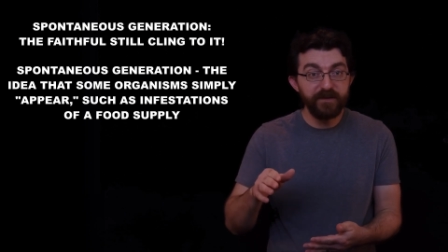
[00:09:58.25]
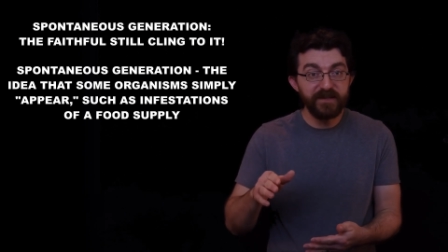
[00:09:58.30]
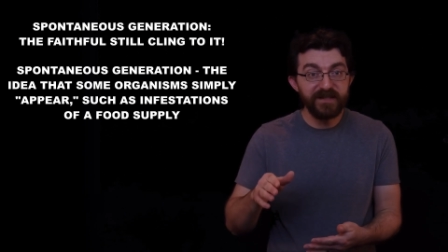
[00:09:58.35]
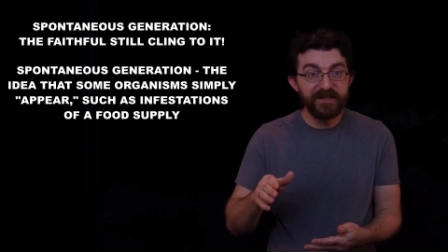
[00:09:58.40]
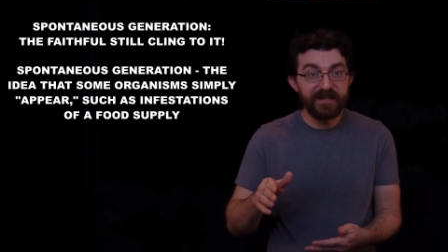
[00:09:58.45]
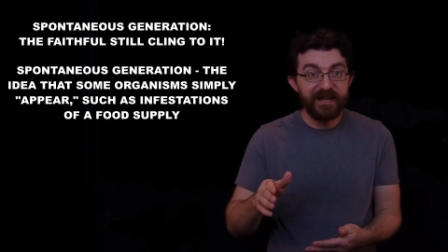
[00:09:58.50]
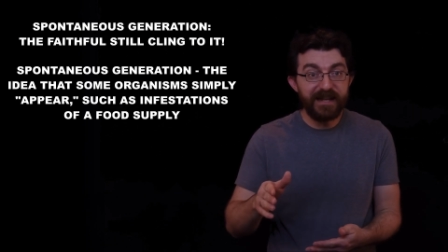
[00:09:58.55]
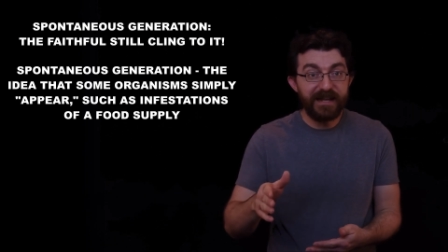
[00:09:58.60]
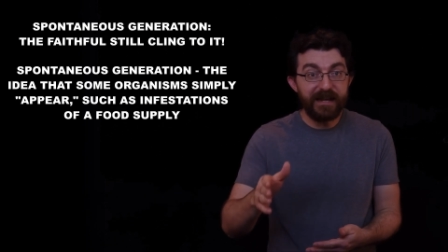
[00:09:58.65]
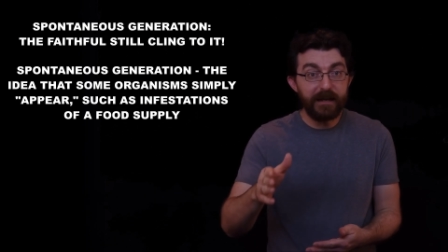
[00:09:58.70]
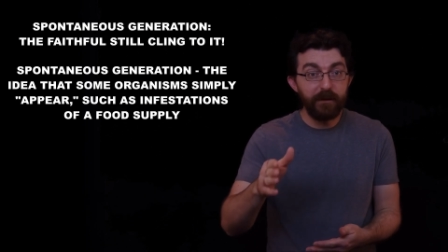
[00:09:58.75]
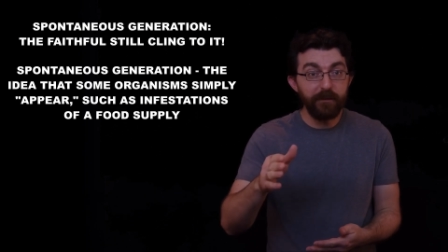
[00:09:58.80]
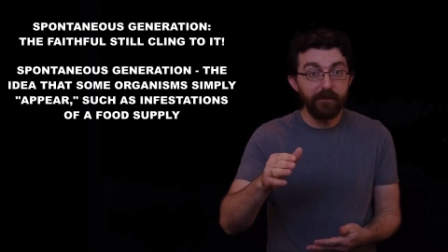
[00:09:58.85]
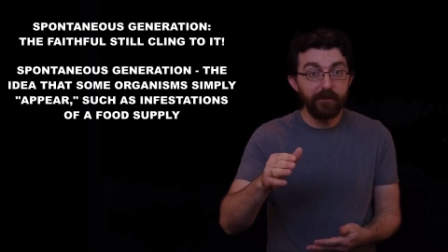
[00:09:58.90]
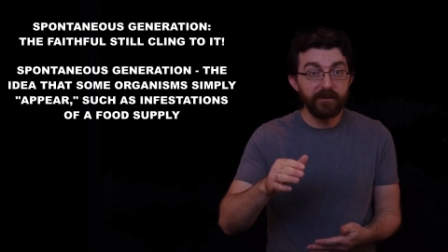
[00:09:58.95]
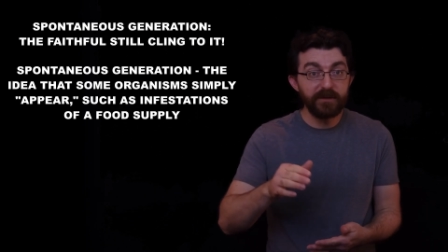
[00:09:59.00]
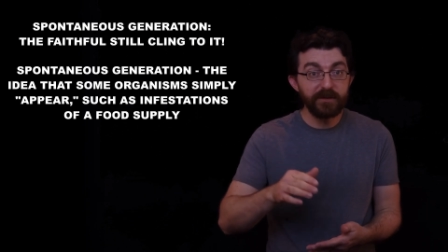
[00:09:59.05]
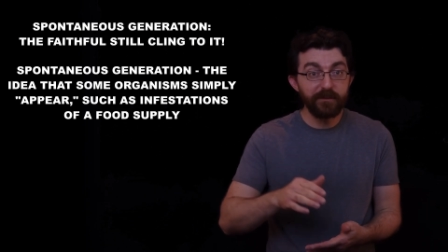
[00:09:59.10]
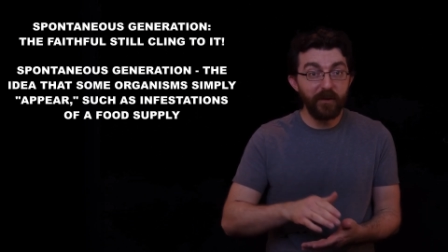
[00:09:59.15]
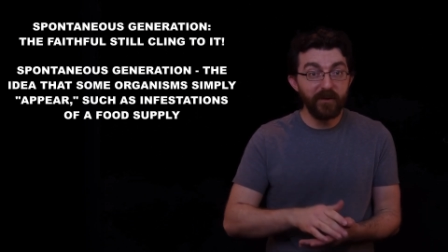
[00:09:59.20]
sneak in
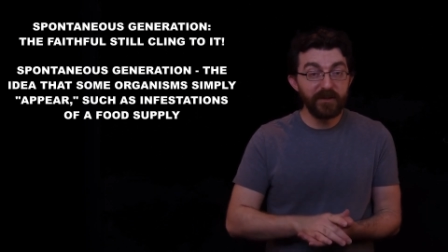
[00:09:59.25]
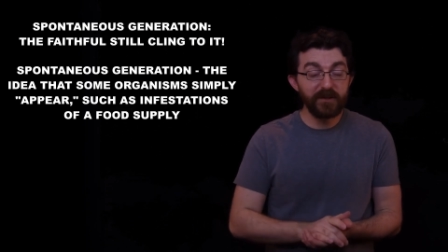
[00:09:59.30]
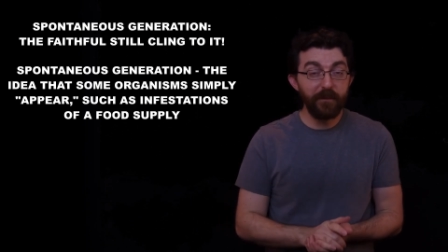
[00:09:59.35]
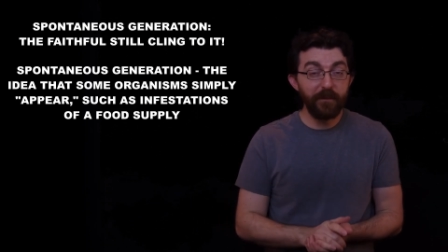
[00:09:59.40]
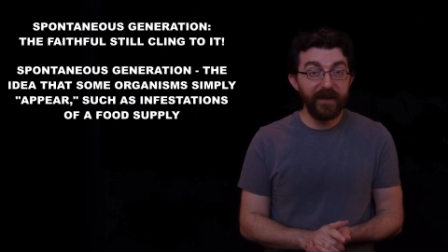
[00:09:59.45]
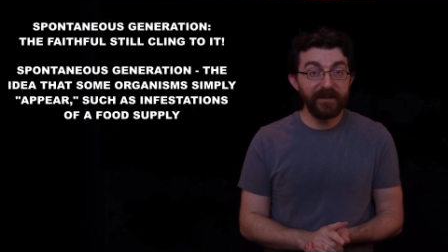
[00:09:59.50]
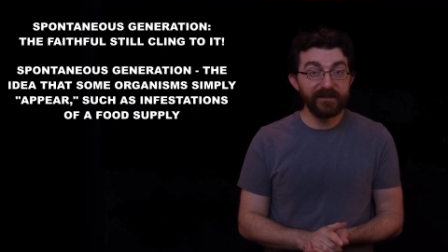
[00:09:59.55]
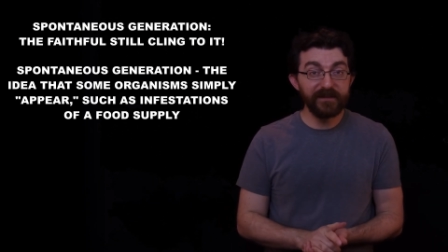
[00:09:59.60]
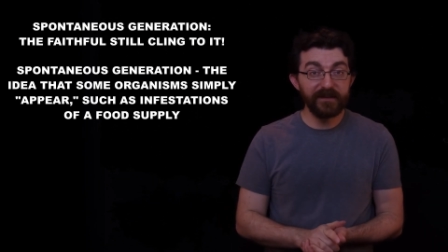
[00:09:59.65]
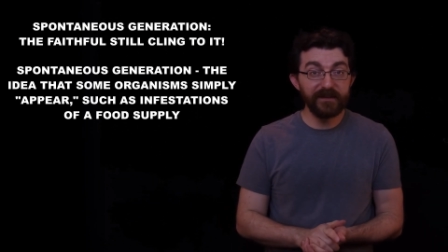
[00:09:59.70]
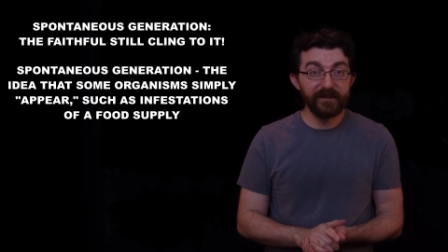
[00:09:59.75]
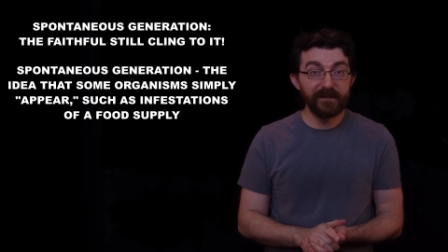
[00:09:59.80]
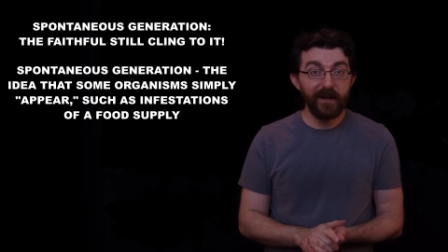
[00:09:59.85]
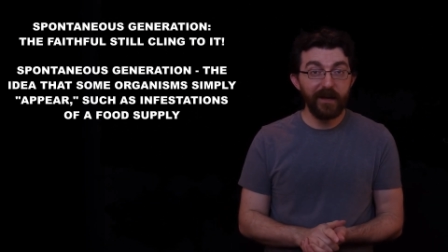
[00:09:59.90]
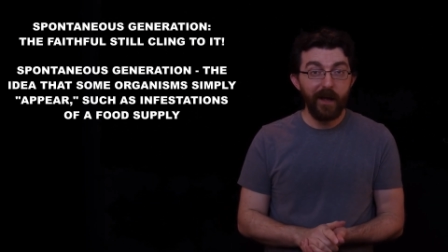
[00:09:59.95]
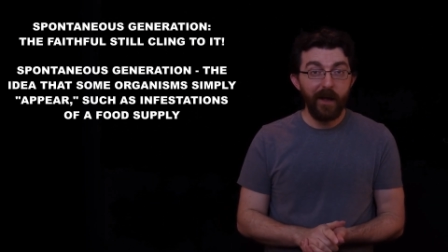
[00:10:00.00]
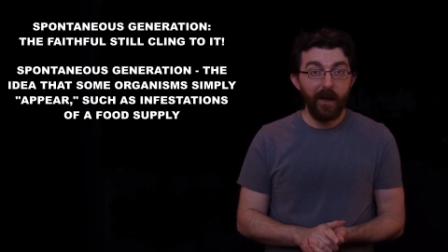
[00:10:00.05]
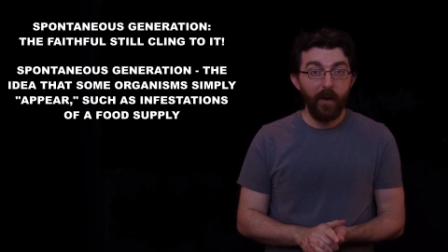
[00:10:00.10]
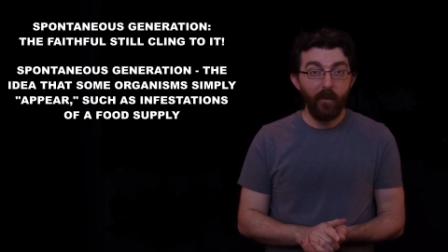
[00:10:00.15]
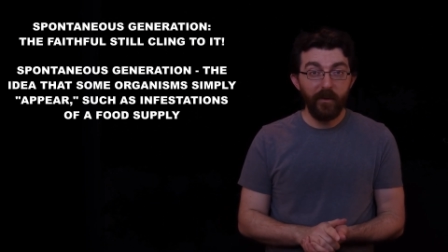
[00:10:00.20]
through small spaces
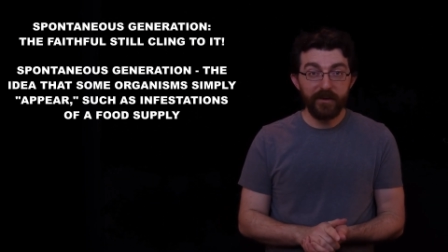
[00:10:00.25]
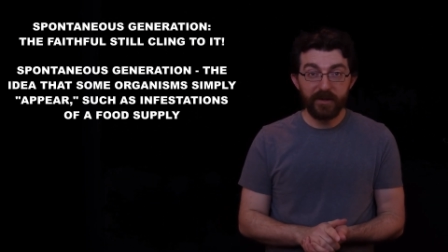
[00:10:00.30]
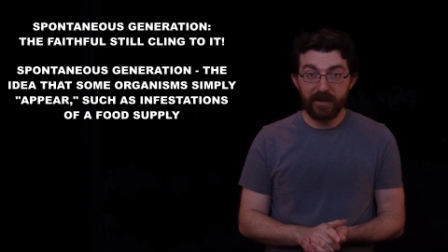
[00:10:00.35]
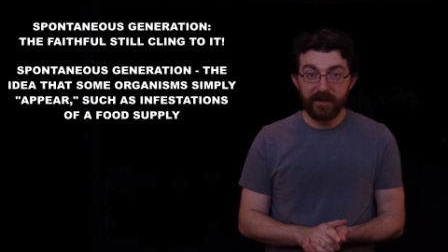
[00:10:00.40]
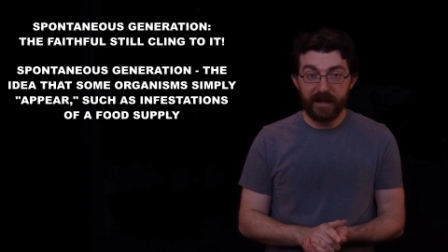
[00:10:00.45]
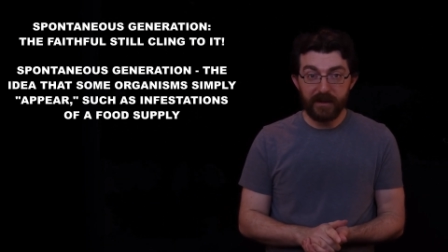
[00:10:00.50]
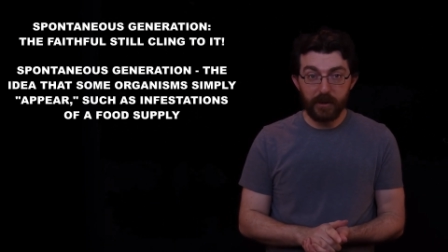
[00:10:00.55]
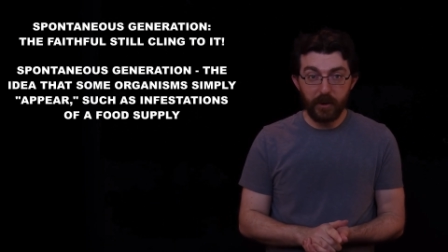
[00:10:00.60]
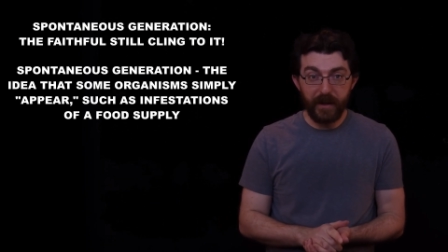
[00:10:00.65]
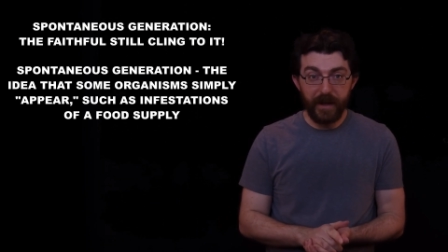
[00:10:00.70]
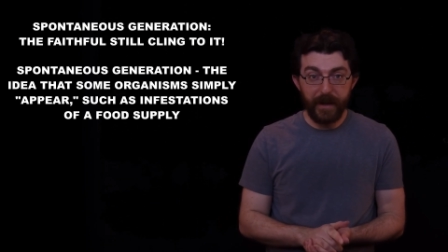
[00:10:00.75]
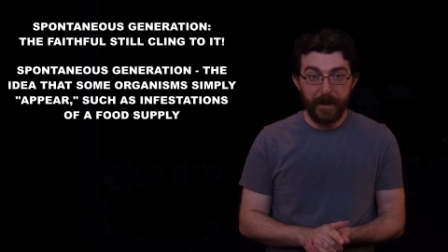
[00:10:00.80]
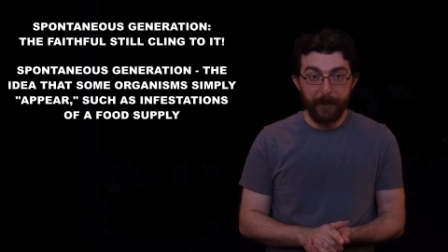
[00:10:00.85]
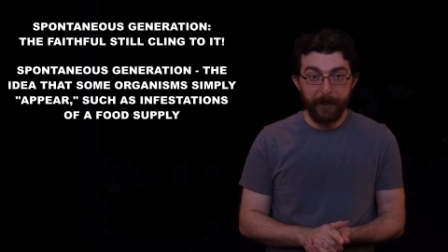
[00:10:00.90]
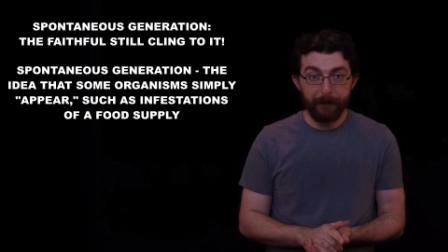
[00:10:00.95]
when you're not looking.